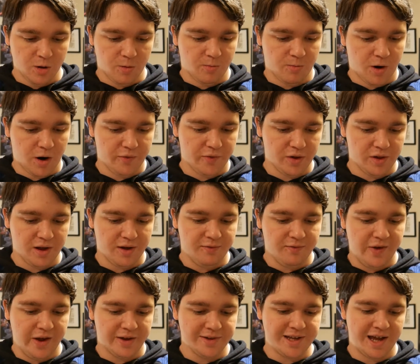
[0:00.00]
Marvel
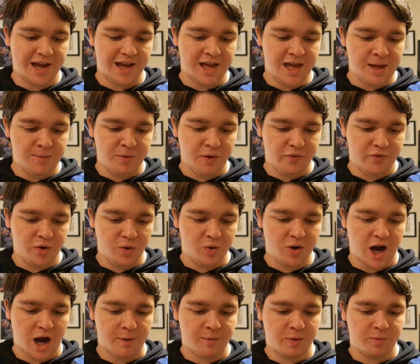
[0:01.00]
unveiled a heap of new
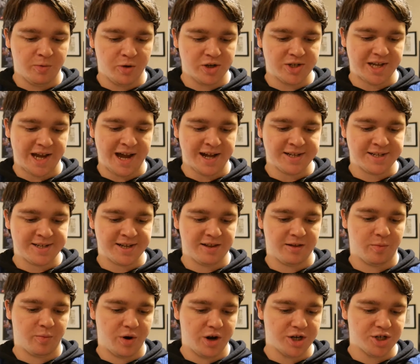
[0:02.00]
comic books at
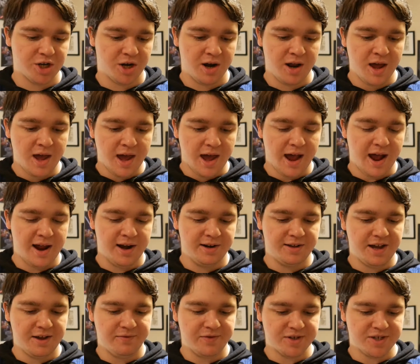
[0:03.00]
Celebration
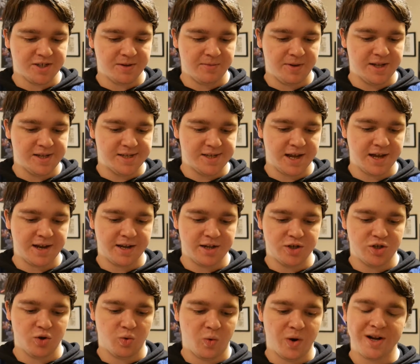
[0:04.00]
and gave us some insight
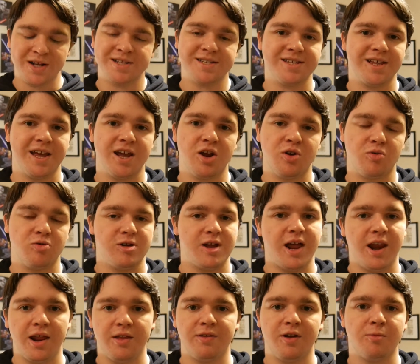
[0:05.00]
into what it's like
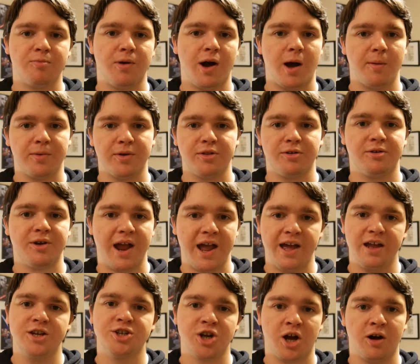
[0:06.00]
creating their popular
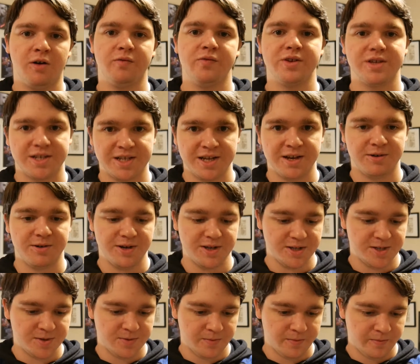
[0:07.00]
Age of
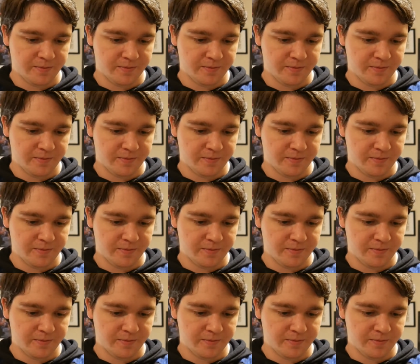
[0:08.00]
series.